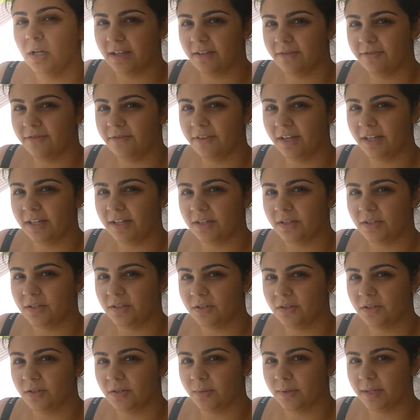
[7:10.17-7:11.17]
If they
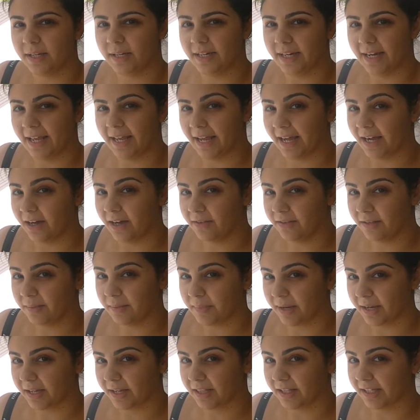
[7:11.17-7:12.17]
do it now, they
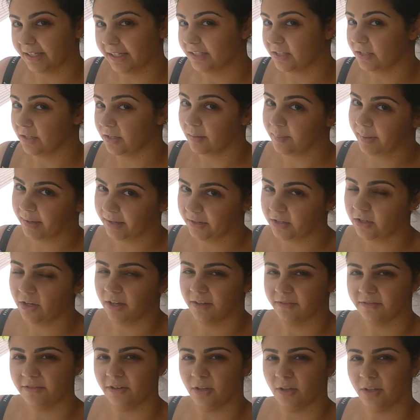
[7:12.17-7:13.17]
might collect about
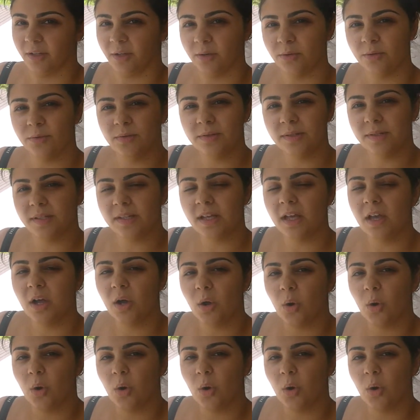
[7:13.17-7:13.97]
nine follicles,